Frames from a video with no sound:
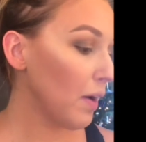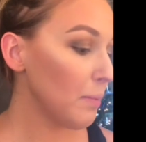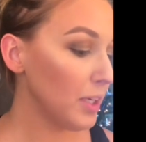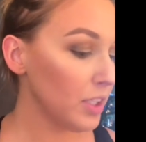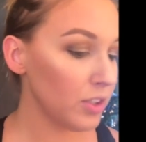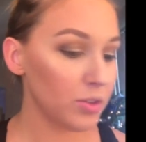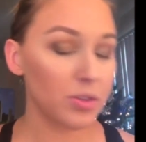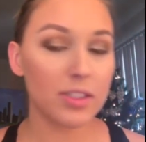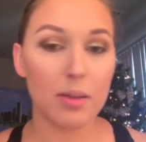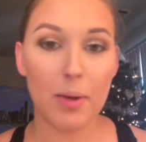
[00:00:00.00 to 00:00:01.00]
I'm going to
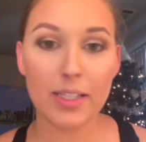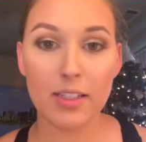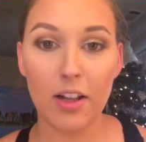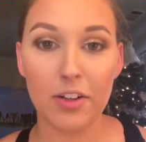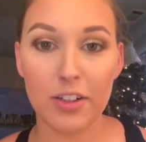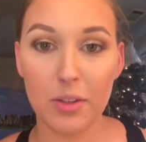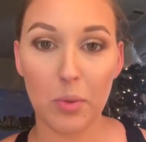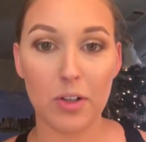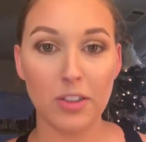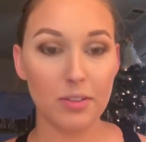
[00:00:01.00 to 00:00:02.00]
use the best color in the
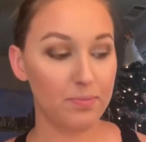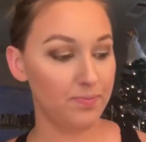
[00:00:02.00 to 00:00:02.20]
world.